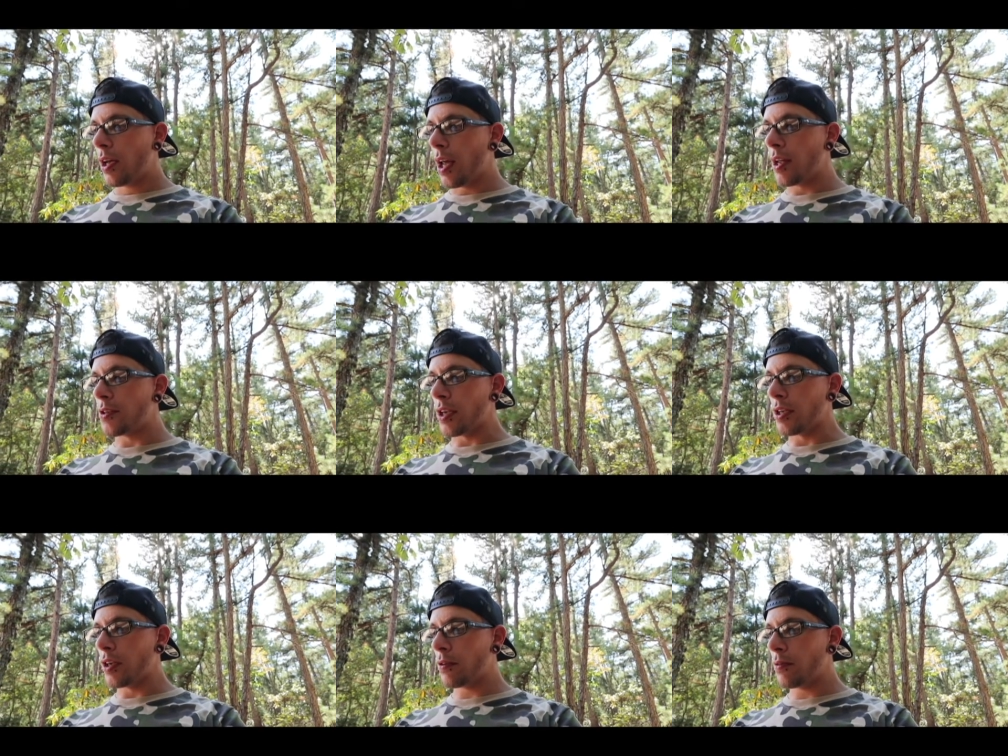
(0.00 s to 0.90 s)
as a
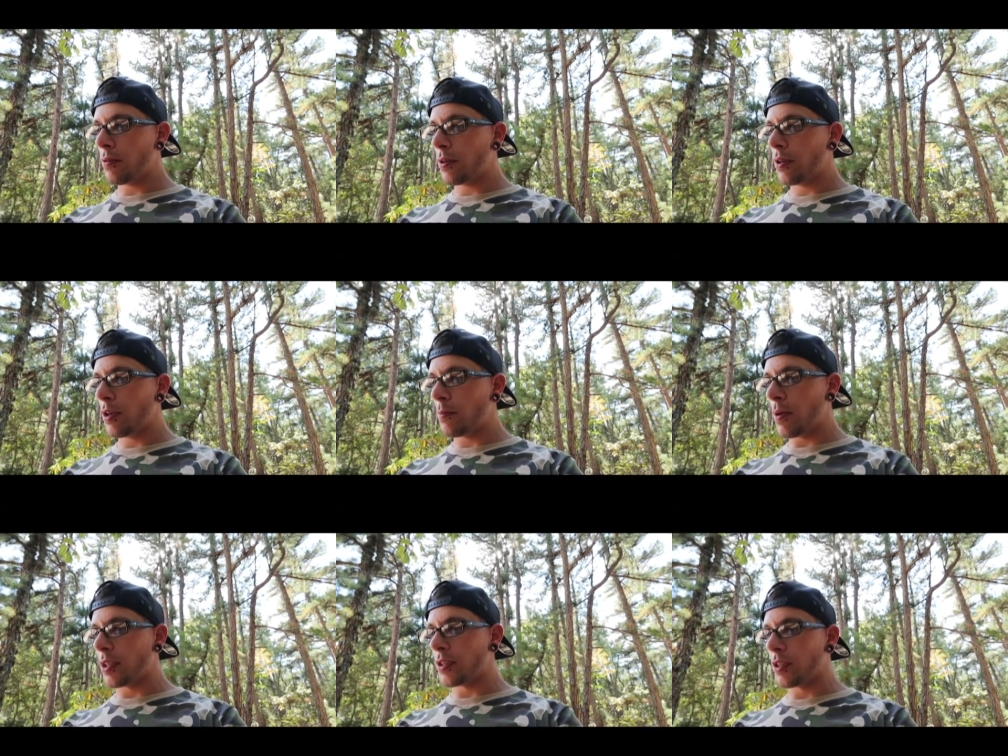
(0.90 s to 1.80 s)
near
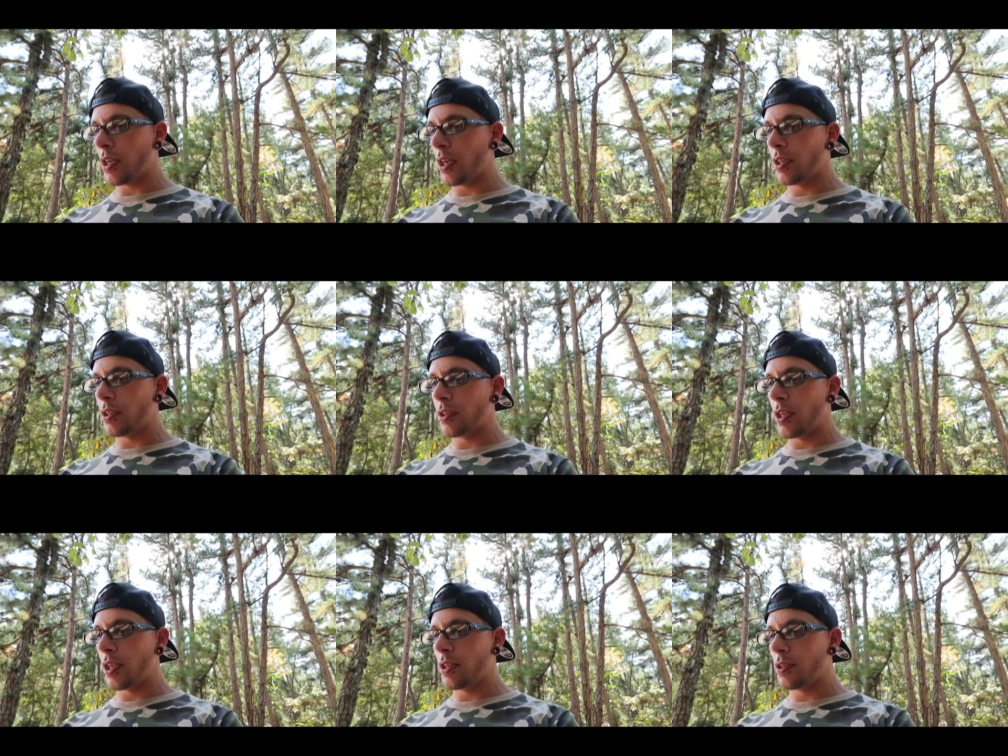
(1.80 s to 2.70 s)
nearby sign
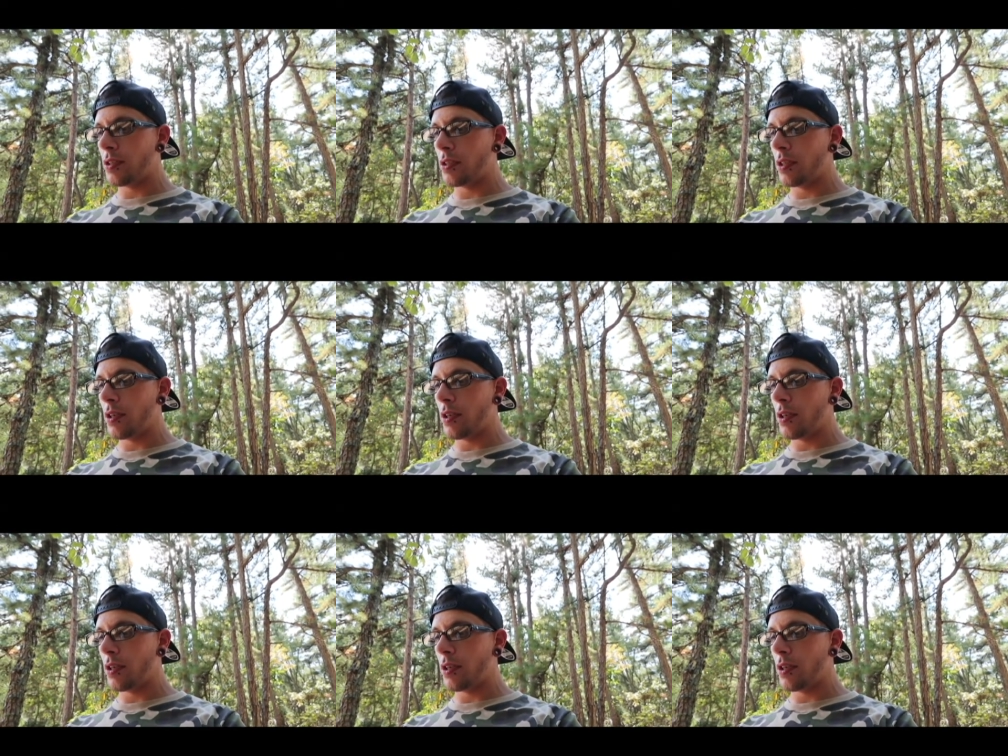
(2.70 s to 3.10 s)
says,